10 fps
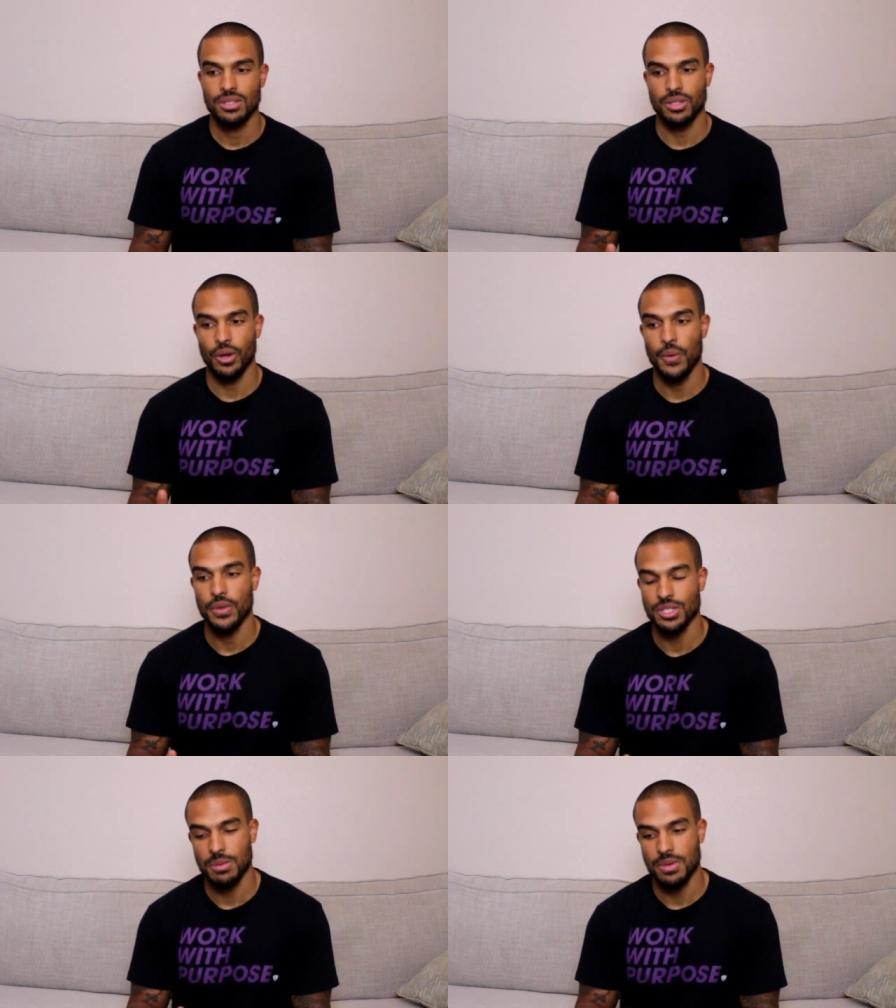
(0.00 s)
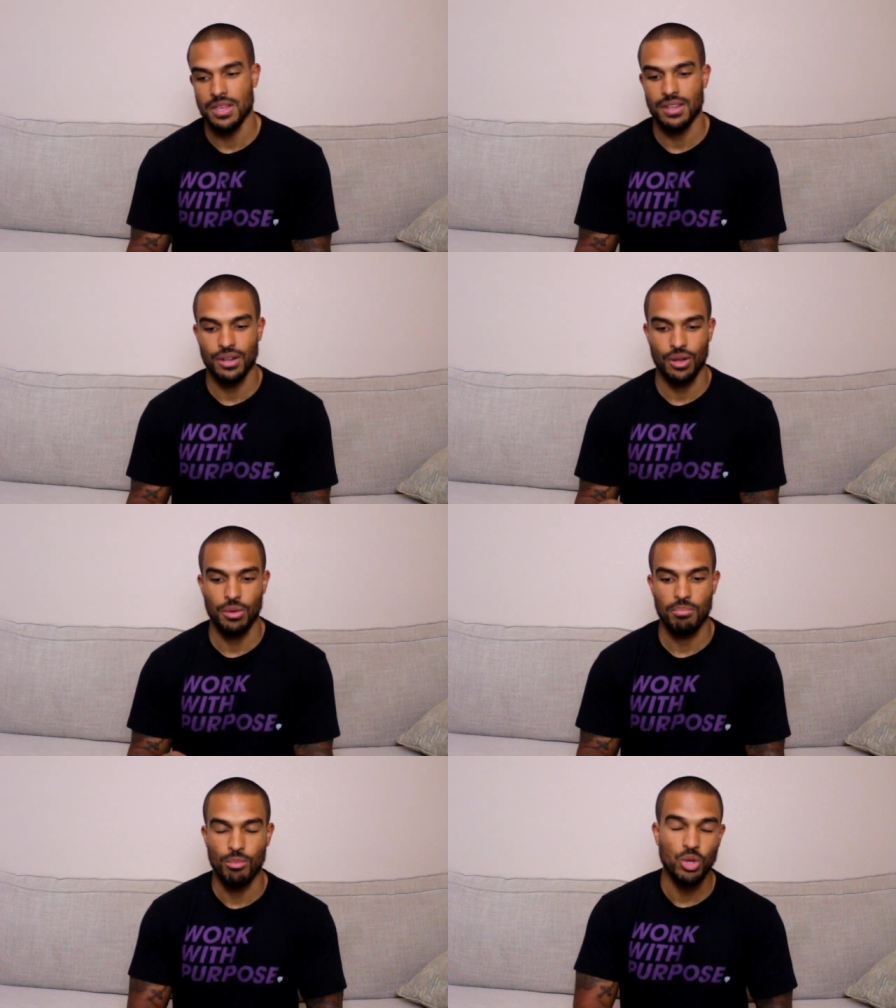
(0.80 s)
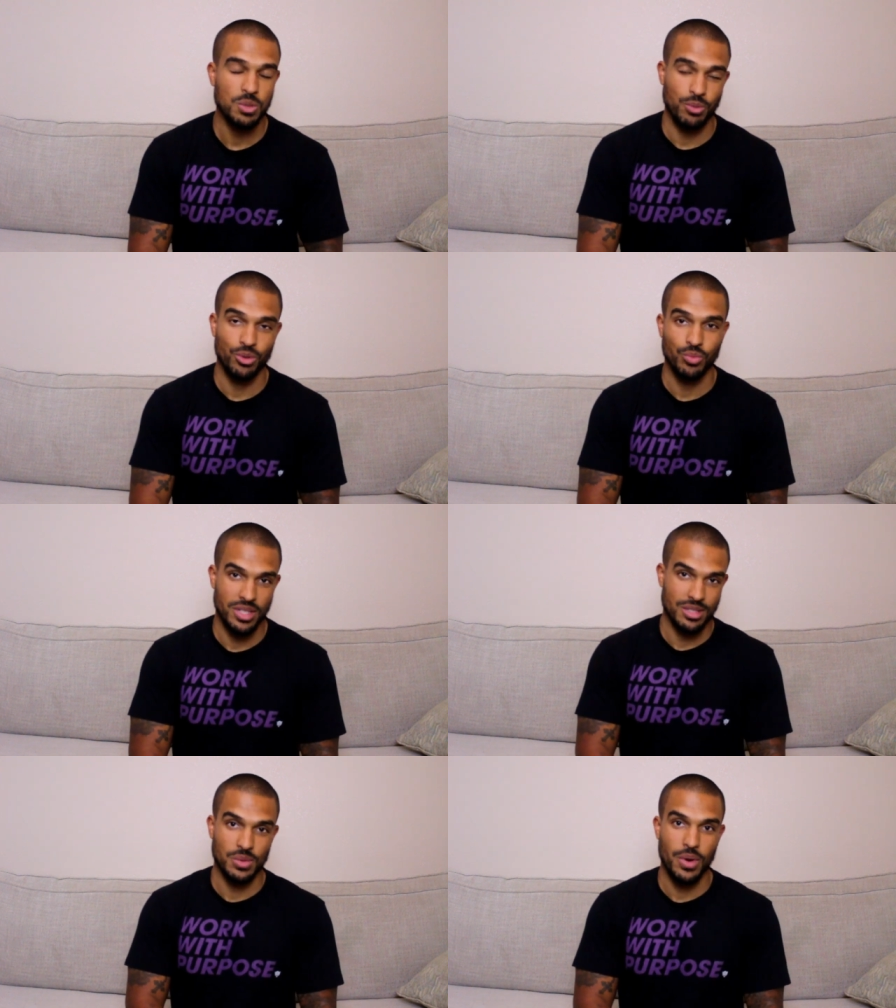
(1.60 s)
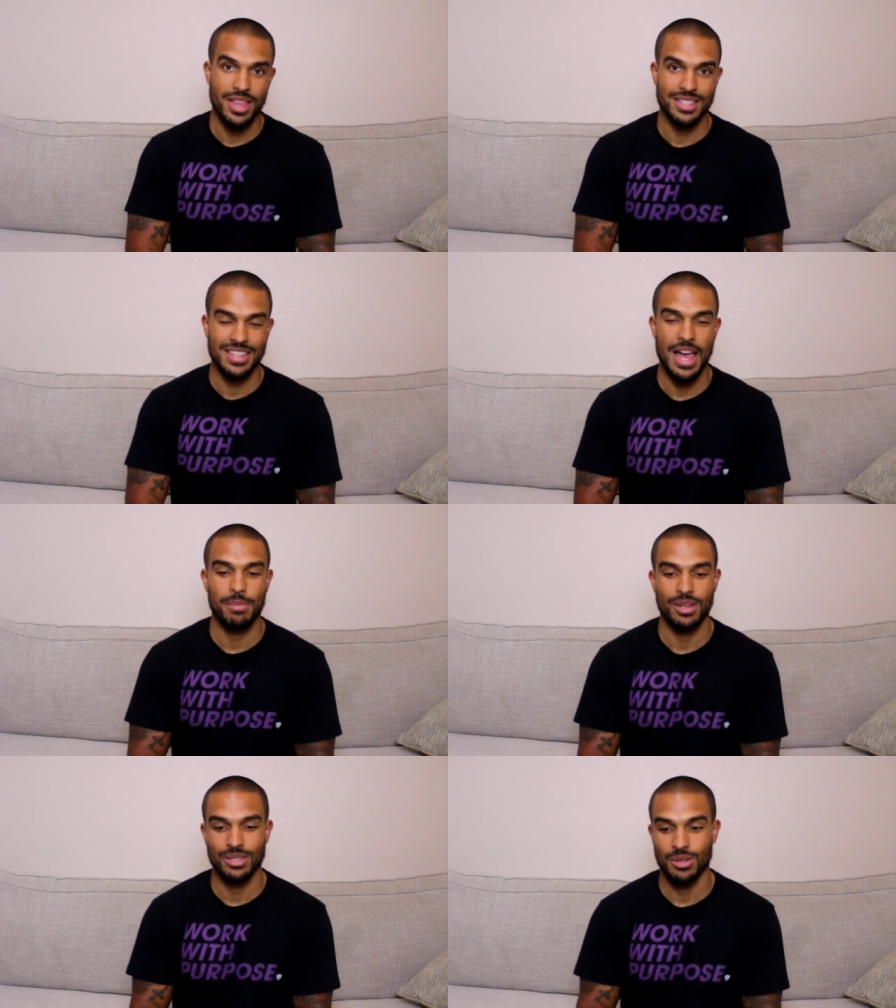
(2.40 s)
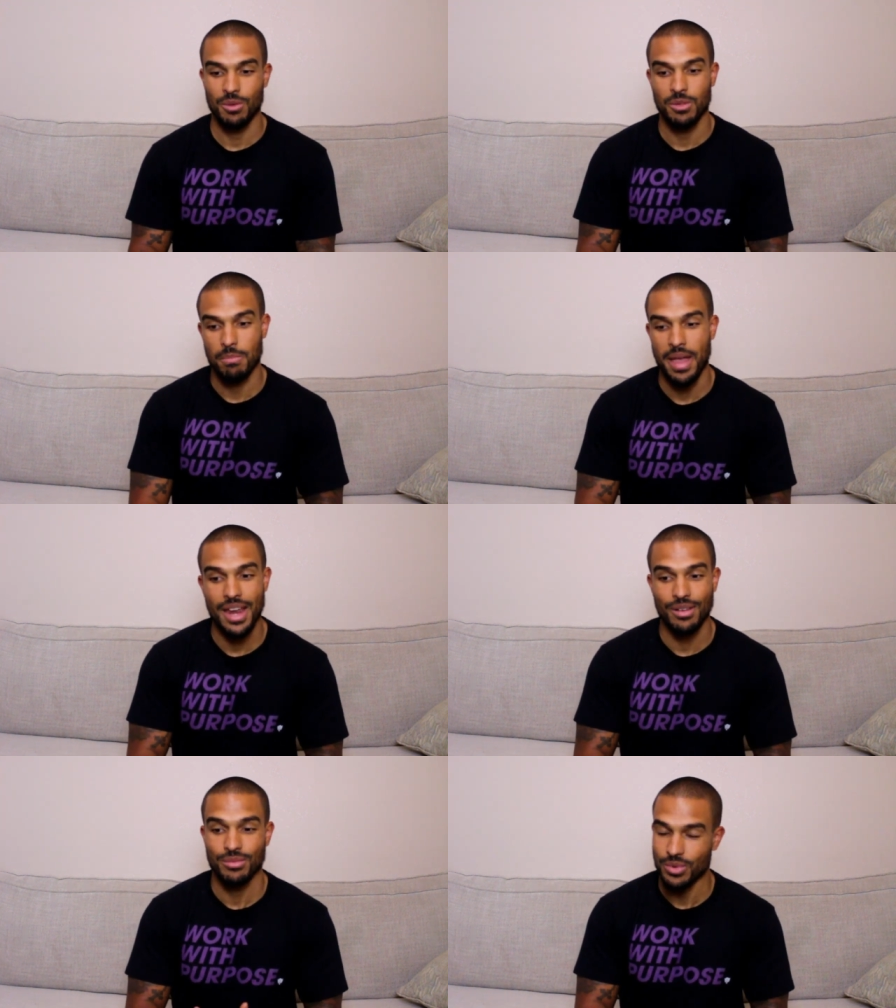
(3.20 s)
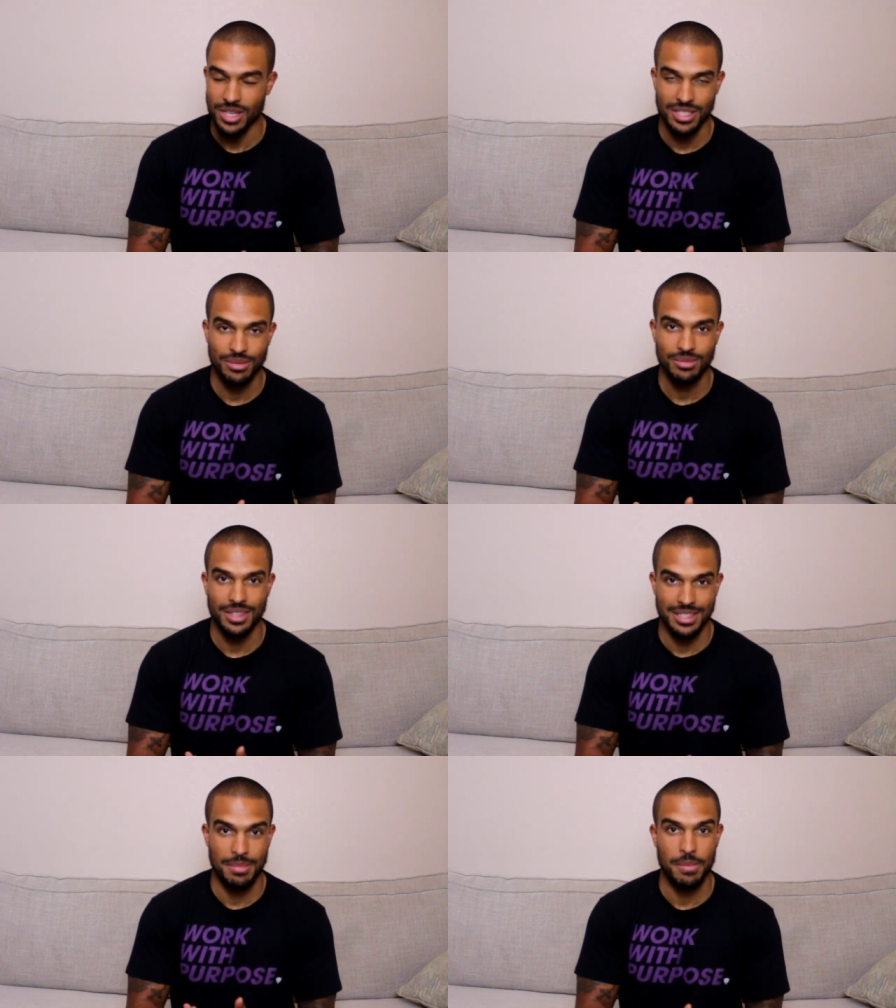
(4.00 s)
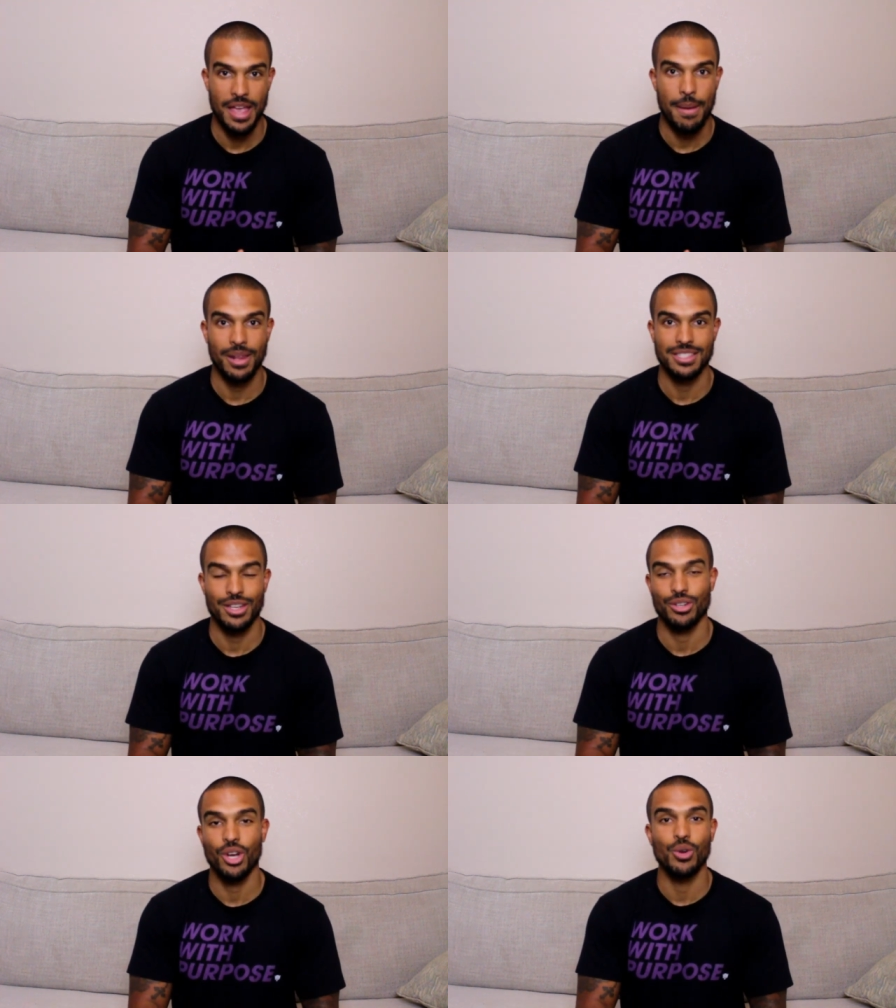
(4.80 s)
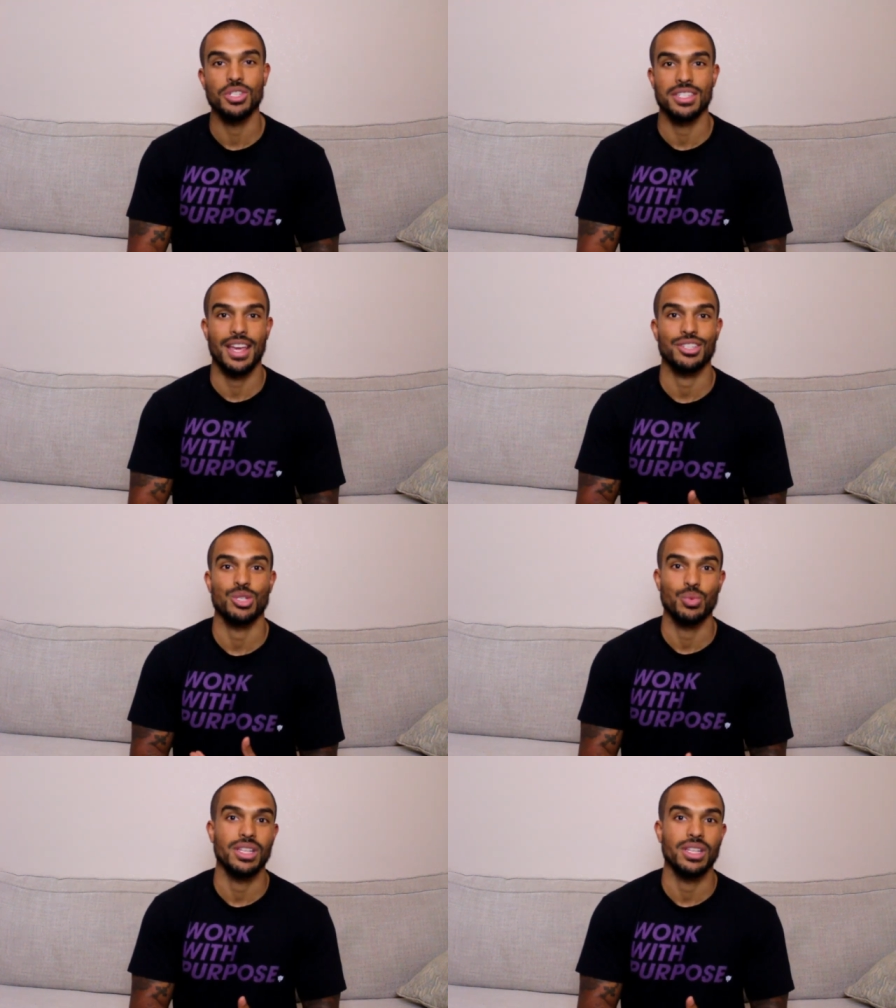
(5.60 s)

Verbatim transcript: So this could be, you know, multiple reasons why this is happening. So the main reason this might be happening is that your coach isn't actually